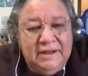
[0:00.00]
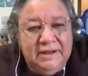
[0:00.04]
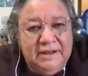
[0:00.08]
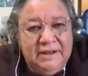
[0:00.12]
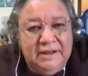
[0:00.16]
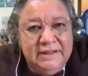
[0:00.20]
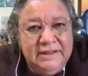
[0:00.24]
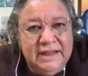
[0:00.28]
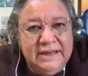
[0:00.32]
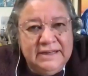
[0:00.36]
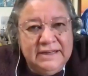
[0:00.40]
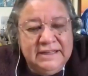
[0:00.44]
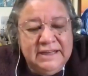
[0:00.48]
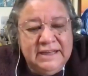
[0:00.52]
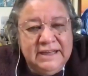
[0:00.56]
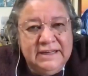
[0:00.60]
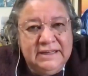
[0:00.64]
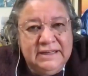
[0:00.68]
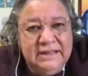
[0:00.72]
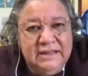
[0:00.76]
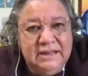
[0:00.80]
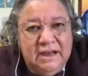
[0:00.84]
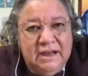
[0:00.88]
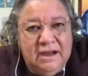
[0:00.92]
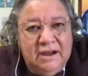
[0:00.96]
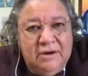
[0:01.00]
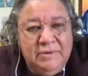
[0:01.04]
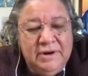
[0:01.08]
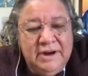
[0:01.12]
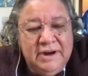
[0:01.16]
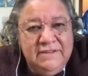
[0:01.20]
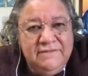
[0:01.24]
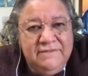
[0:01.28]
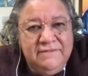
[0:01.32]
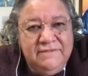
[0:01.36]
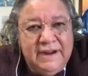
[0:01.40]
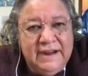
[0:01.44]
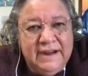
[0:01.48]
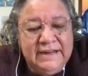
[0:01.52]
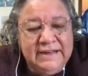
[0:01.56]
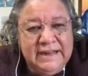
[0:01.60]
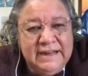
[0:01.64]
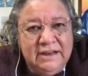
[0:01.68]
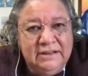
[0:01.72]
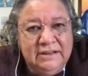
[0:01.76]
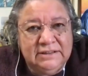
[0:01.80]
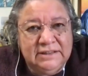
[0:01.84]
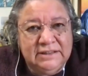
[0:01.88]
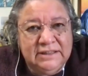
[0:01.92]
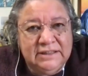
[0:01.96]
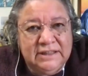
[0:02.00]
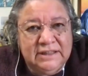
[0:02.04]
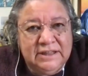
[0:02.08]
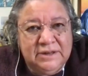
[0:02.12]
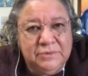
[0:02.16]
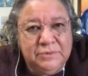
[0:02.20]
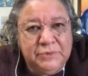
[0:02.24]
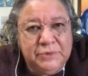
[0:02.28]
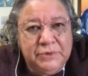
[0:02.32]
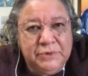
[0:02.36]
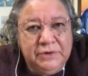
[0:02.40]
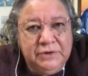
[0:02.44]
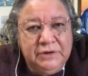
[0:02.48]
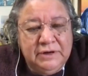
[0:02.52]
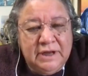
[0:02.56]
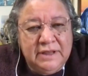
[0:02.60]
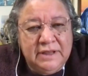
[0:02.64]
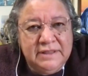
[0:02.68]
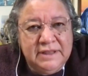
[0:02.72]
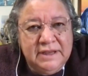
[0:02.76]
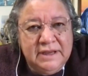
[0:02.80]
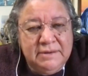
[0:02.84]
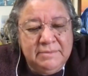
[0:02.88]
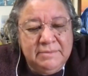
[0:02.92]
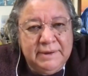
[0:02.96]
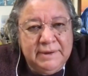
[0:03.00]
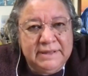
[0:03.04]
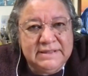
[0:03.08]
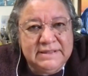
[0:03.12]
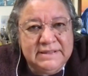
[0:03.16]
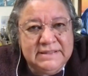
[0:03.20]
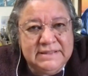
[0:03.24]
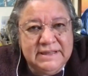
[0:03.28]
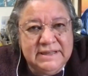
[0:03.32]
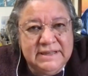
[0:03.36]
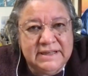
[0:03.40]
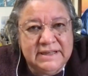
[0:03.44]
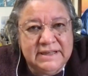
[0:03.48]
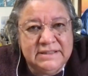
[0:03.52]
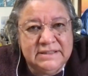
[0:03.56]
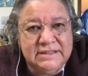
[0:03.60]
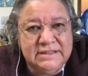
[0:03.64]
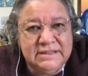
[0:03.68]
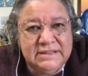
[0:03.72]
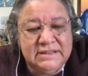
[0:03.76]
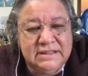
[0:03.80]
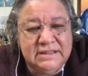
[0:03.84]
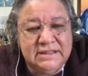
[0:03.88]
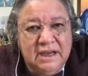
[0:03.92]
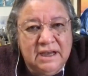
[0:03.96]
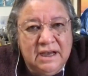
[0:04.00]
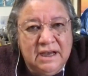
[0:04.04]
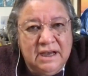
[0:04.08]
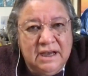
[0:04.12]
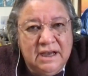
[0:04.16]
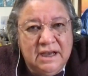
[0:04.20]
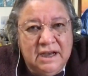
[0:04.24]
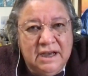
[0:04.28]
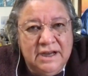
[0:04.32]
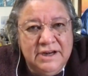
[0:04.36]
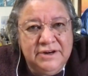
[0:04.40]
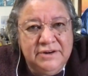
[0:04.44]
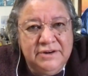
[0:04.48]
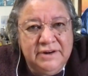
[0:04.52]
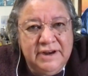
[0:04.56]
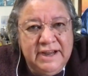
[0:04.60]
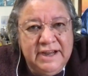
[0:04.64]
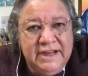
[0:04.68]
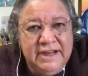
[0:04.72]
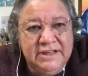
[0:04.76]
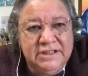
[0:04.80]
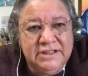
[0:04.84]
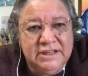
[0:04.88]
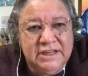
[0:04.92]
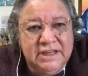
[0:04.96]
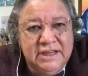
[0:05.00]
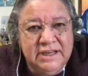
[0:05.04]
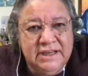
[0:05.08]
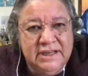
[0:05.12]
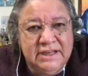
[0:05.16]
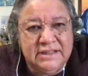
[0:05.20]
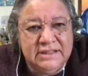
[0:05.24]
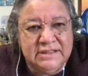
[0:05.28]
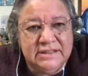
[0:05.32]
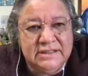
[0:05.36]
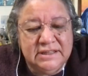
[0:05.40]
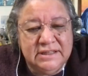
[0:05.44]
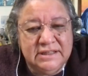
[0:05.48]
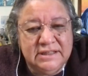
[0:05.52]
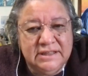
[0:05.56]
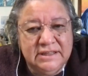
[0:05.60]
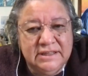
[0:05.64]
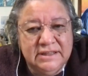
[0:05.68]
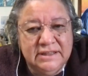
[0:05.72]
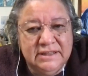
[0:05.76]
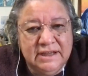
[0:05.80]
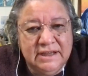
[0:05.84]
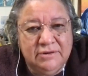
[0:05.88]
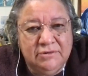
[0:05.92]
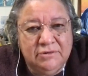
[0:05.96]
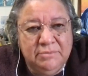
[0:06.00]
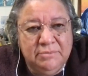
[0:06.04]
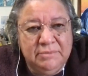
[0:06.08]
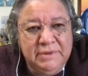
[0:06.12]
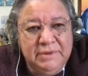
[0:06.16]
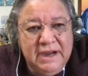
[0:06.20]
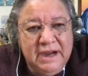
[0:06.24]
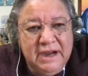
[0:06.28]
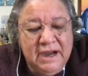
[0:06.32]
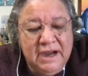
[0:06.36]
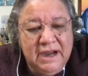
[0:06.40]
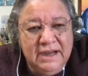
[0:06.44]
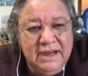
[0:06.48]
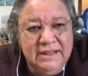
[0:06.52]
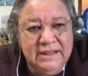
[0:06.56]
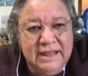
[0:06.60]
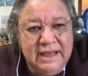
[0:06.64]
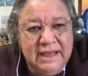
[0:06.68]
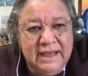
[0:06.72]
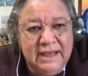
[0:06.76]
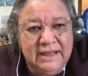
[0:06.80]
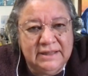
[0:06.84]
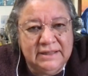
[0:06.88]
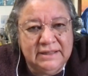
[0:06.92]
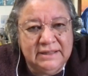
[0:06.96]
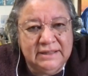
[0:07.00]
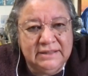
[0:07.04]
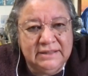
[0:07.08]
they did already find out that there were, I think, about six underage kids that were behind that.